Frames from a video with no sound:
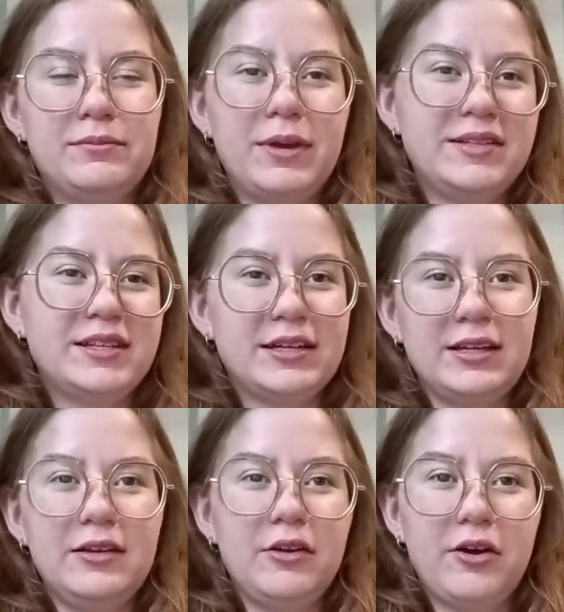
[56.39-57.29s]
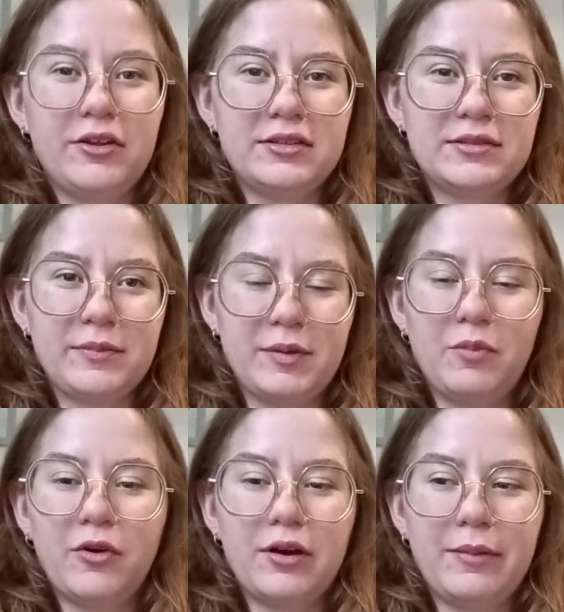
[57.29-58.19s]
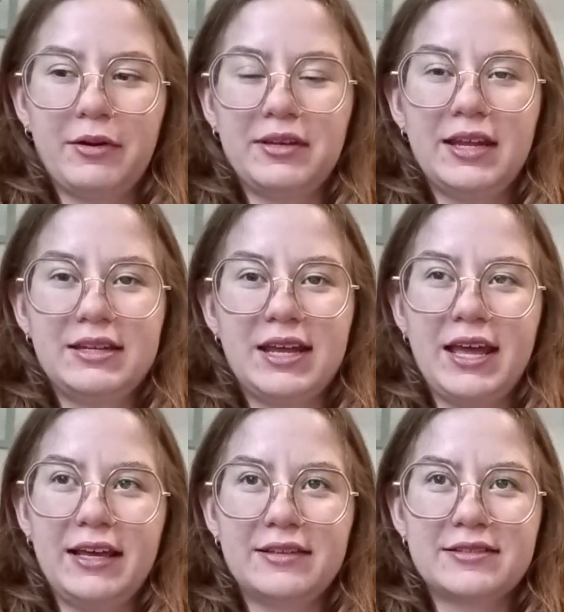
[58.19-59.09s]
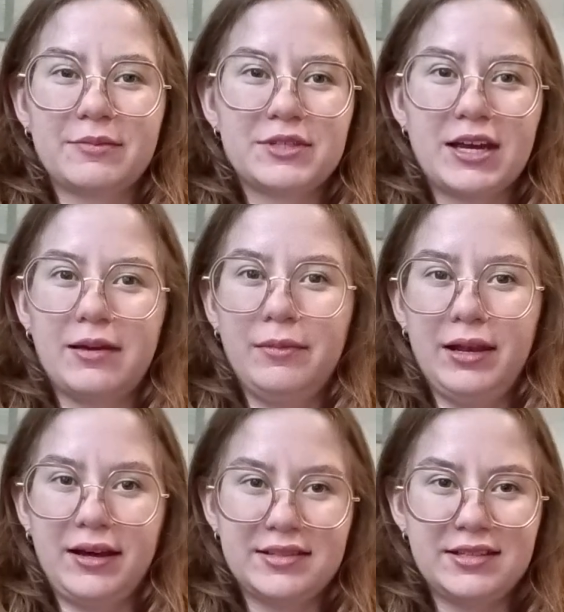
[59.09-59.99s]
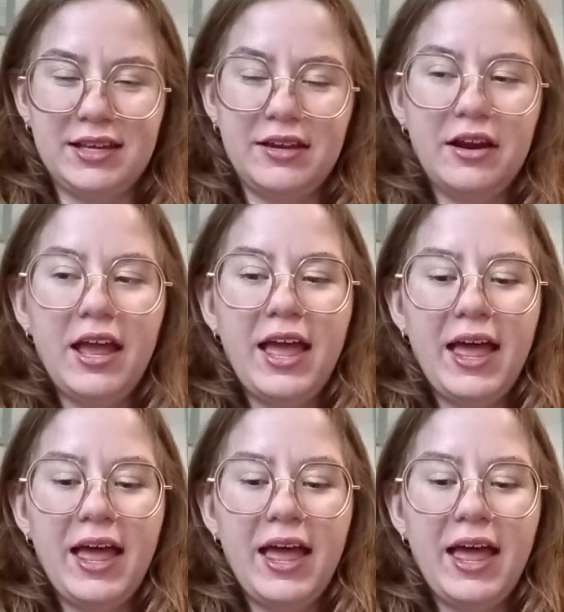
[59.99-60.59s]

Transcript: basically learned a bit more about knitting sometime last year.